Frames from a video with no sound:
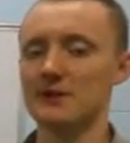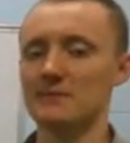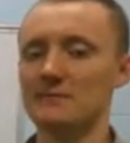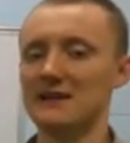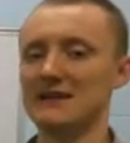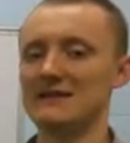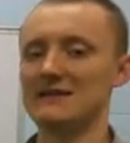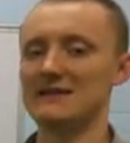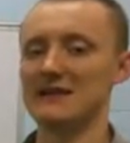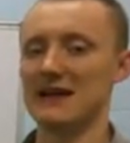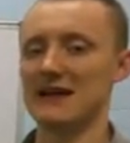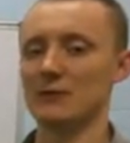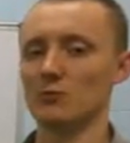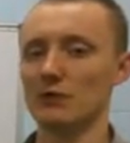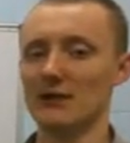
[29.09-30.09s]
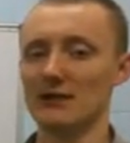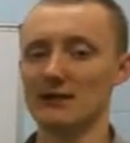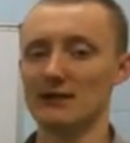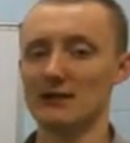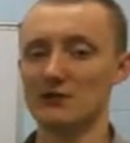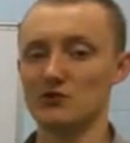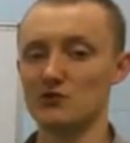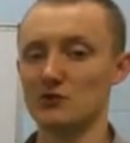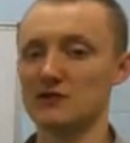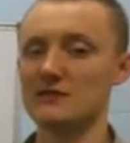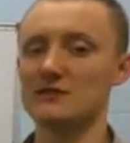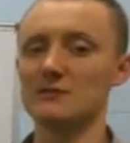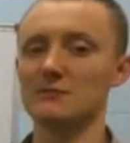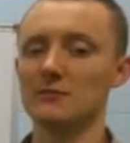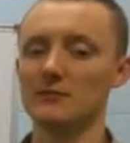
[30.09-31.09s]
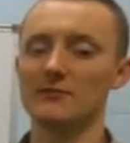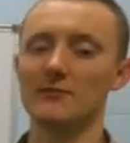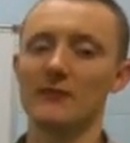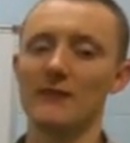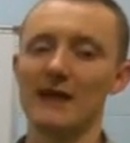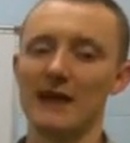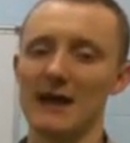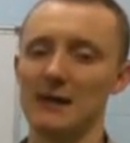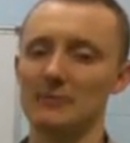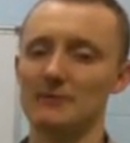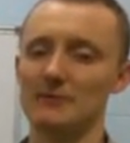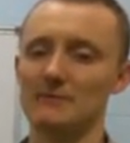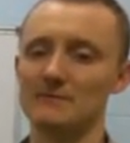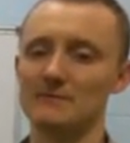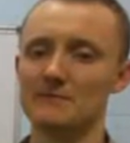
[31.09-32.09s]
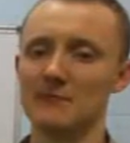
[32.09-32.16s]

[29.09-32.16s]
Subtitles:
means that we can address them before they happen.